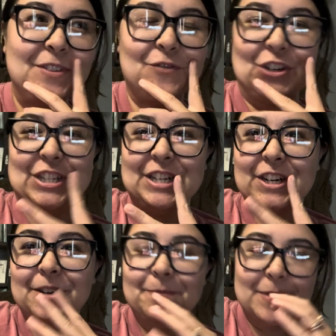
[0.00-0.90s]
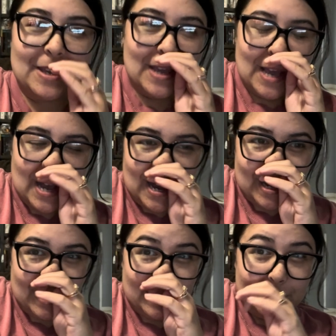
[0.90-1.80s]
for dinner.
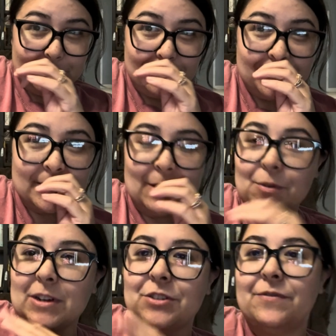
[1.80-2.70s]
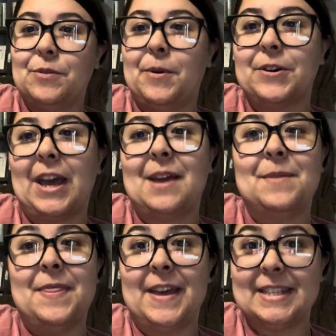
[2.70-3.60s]
Um, we watched a football game
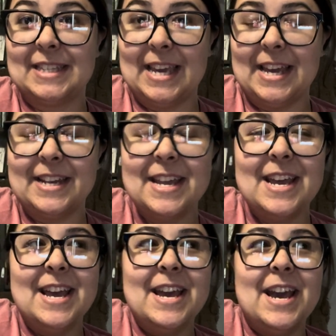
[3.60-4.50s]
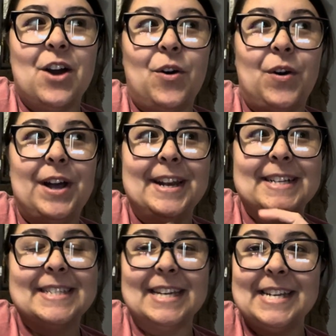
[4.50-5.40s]
and that's it. On
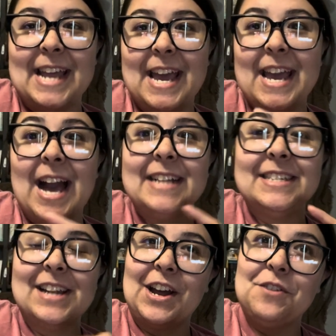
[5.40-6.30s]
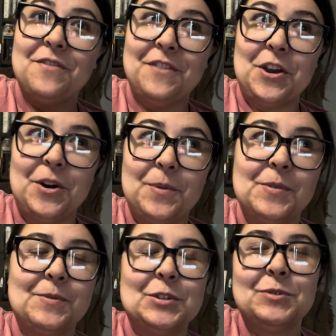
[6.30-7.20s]
Sunday, I did not film,
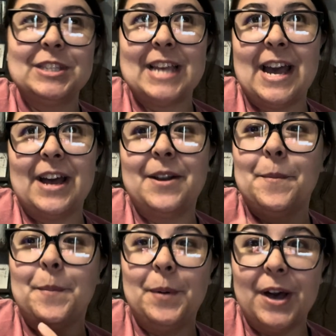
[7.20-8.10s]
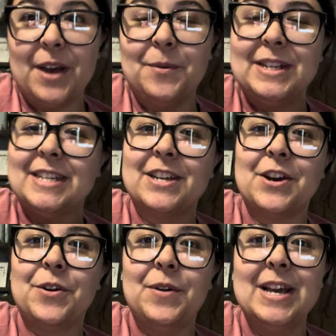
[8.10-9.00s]
which was sad, but we did
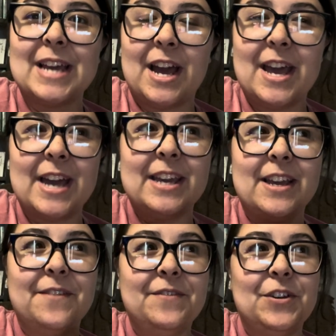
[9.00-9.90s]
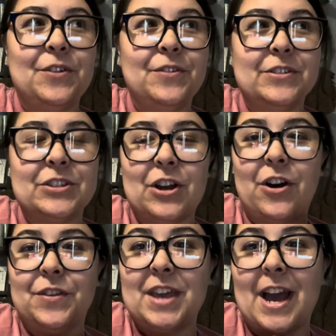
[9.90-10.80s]
go kayaking. If you
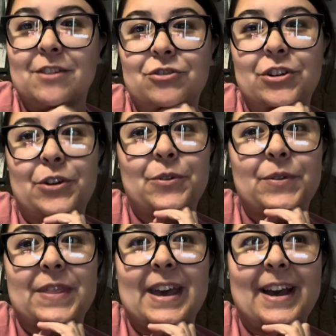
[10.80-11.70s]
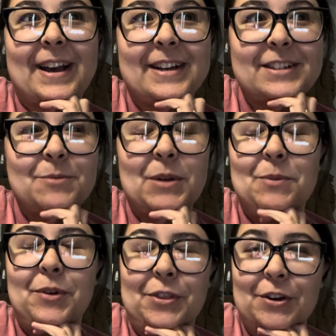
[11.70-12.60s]
saw the outro that my
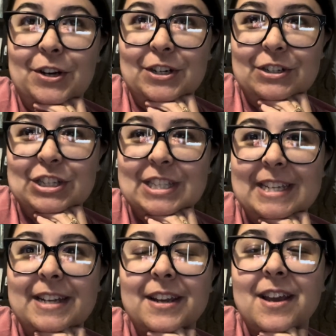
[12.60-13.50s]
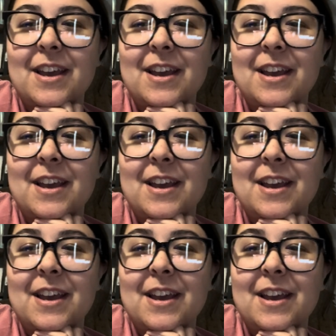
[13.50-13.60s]
brother just did,